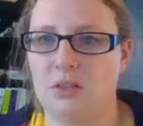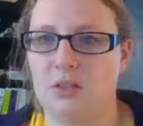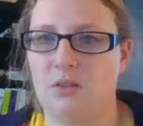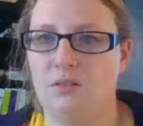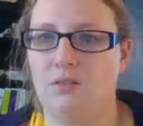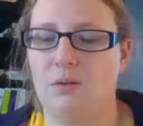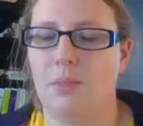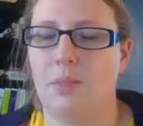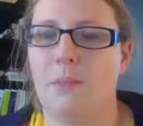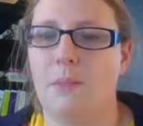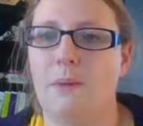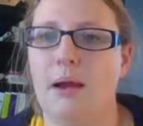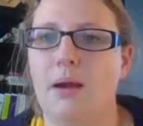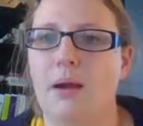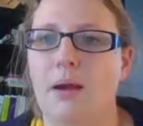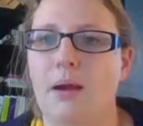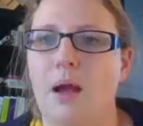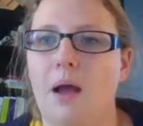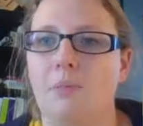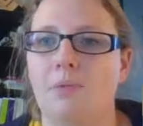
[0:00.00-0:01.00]
From the parent
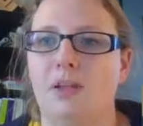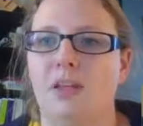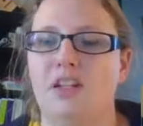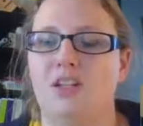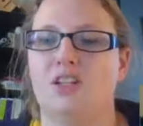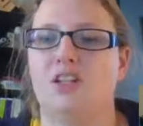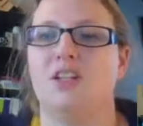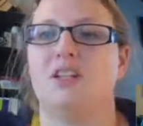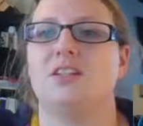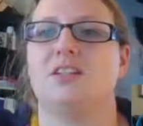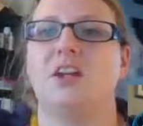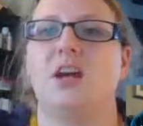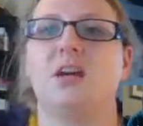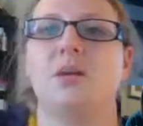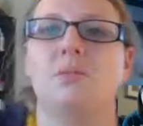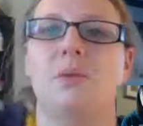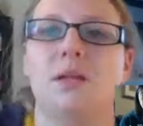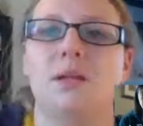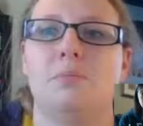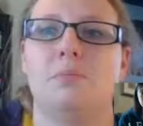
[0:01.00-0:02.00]
population. It's
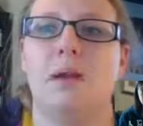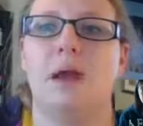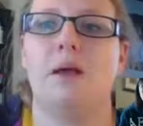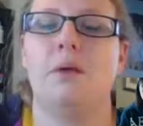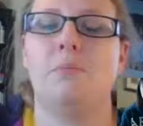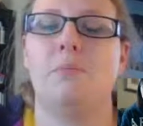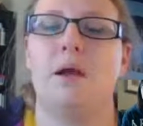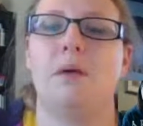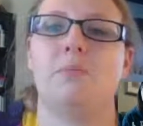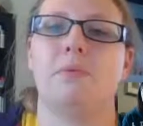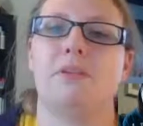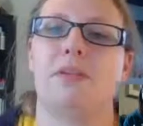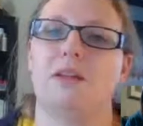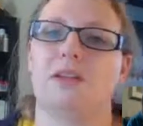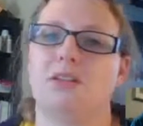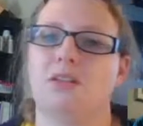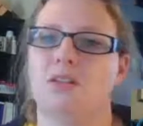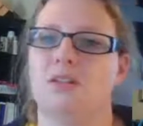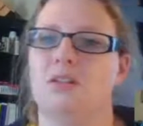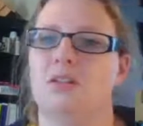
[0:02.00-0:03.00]
talking about the parent
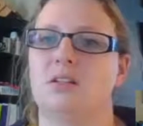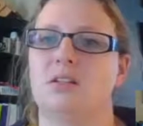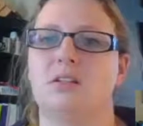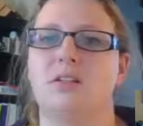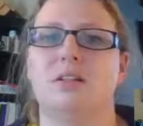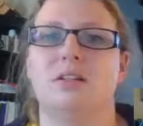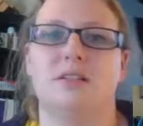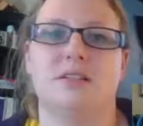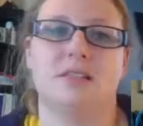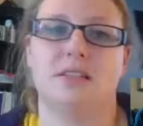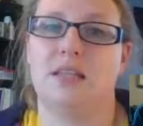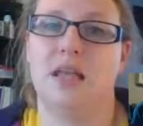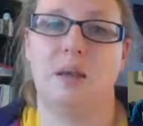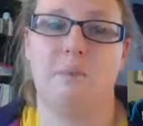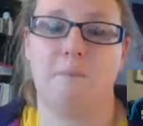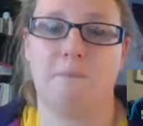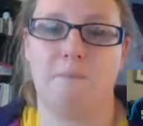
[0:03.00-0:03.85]
population. It's the same.